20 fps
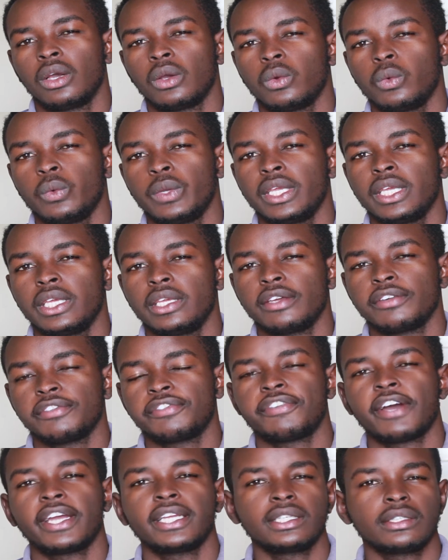We
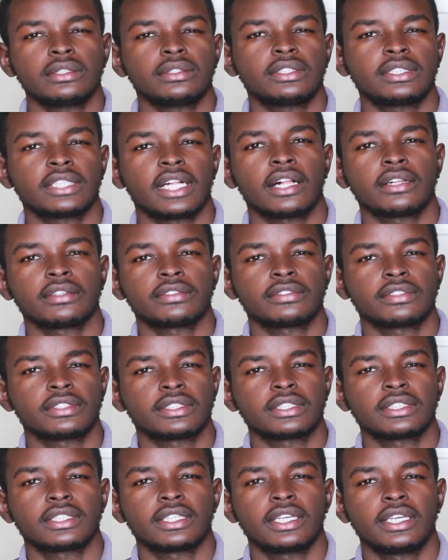find
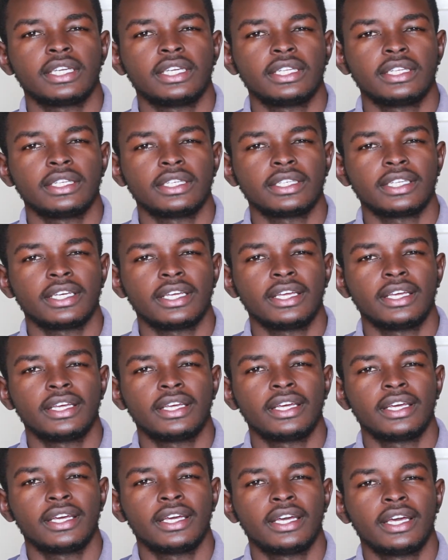ourselves in
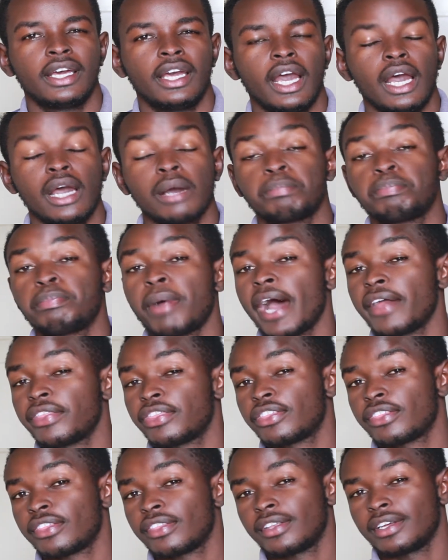a
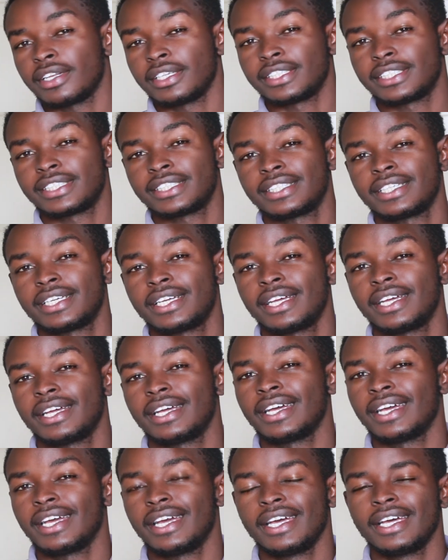path that
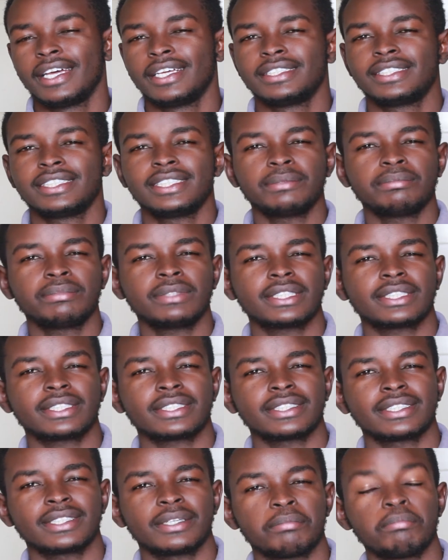seems
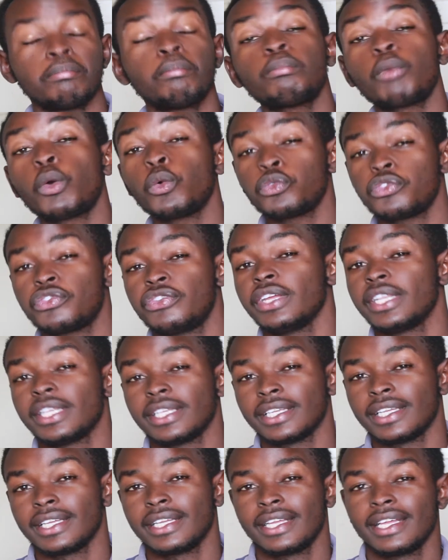
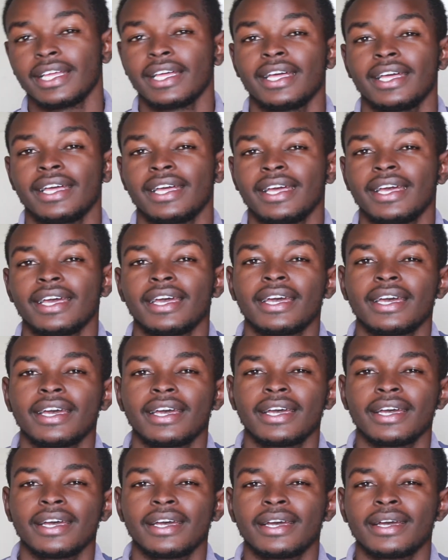moving,
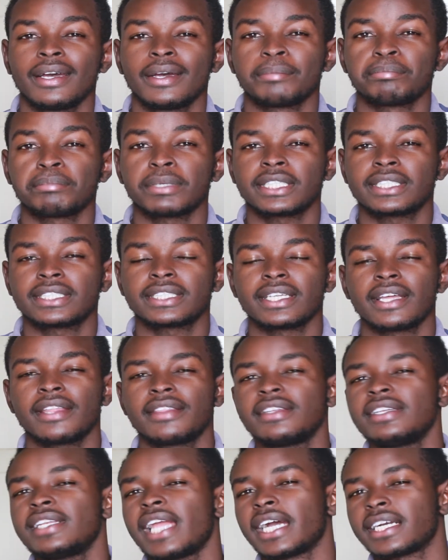but
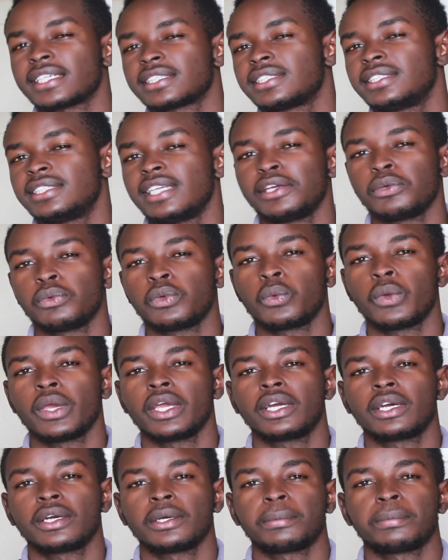the next day we
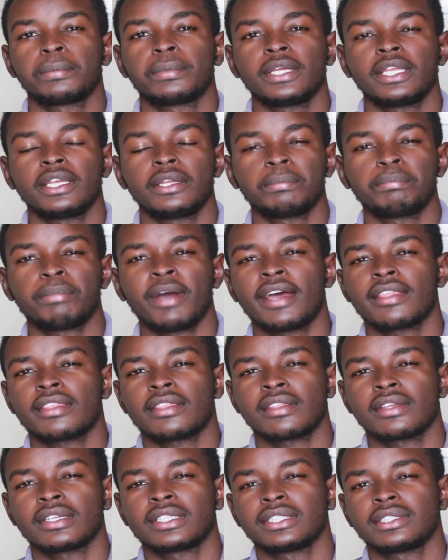wake up in a path
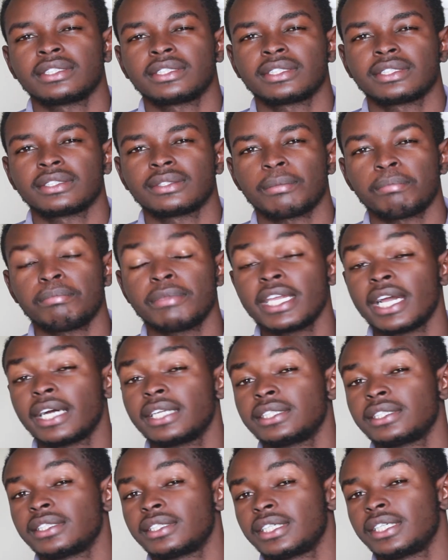that is
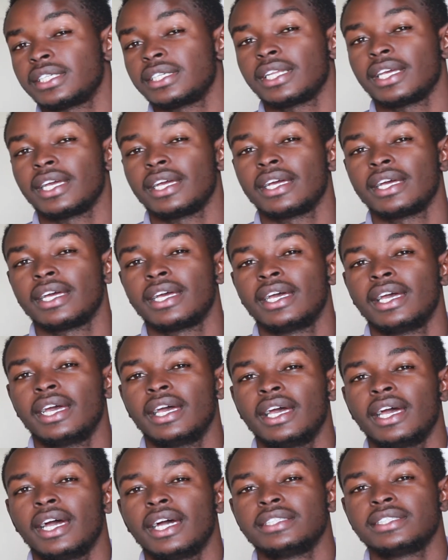meandering,
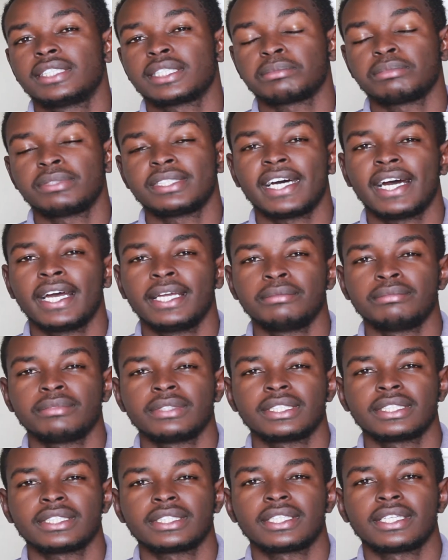and
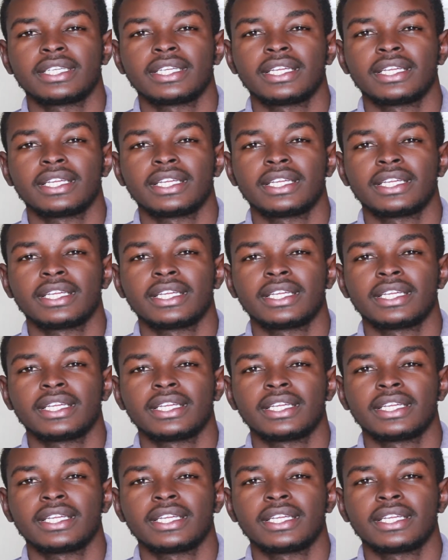sometimes